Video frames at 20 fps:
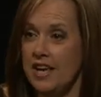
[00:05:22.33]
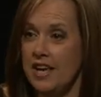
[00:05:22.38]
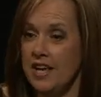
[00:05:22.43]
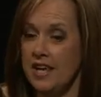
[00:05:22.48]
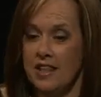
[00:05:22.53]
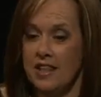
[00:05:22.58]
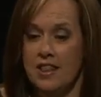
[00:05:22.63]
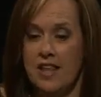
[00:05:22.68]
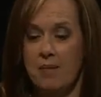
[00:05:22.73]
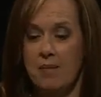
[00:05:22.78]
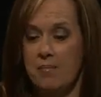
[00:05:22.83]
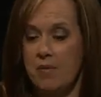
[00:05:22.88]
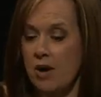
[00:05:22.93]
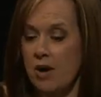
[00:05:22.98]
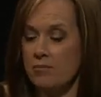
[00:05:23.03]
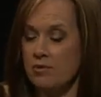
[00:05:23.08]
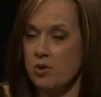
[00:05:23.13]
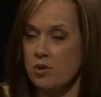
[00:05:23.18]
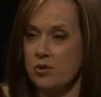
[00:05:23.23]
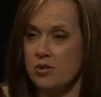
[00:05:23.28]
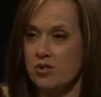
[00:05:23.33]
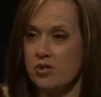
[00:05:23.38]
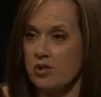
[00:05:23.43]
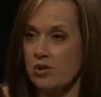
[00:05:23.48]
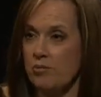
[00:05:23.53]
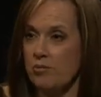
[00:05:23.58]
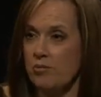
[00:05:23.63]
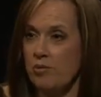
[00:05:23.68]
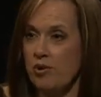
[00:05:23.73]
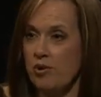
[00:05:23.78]
get that mom to a
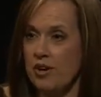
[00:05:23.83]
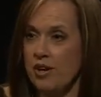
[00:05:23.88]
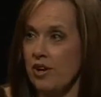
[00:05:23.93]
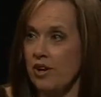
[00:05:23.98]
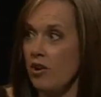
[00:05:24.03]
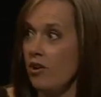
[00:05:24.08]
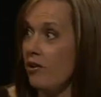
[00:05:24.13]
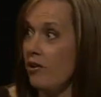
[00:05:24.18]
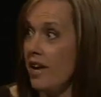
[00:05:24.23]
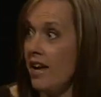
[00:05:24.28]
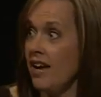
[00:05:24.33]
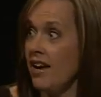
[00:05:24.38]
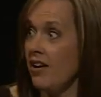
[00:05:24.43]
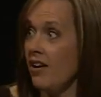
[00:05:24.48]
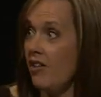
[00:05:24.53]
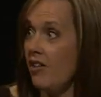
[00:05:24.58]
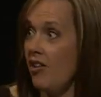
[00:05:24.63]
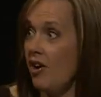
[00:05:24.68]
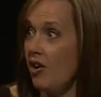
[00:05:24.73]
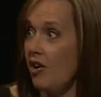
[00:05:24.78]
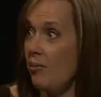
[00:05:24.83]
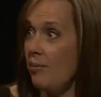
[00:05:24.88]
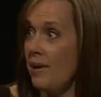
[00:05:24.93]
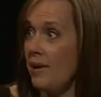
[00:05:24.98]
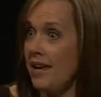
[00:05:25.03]
certain point and go, okay, call the OB.